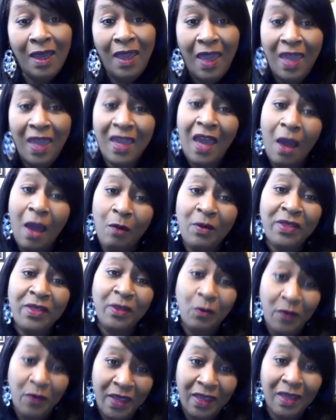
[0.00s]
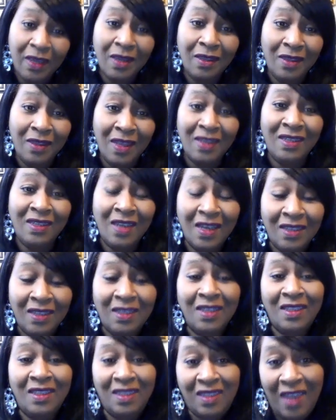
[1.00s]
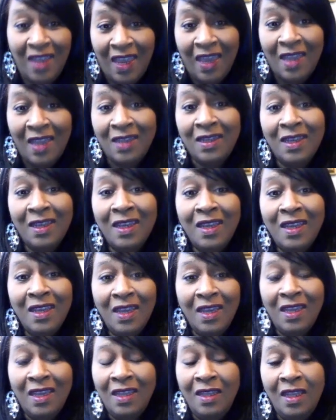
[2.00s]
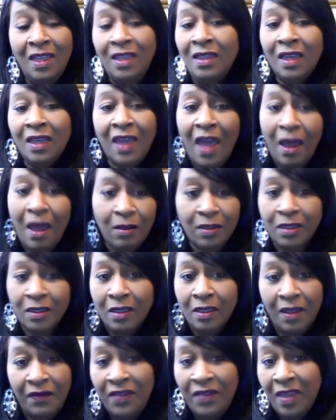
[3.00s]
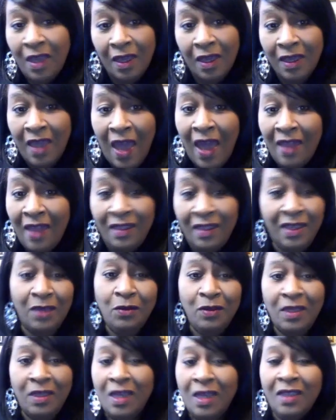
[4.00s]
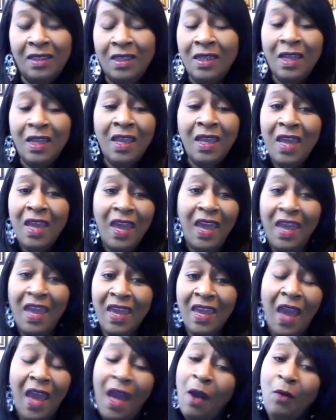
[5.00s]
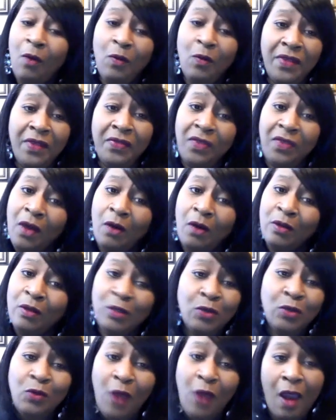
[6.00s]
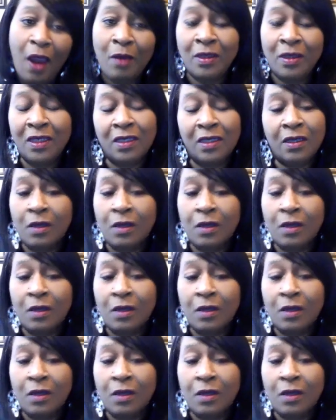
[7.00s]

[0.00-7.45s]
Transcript: hang out with the wicked, that doesn't stand in the counsel of the ungodly, who doesn't hang out with those who are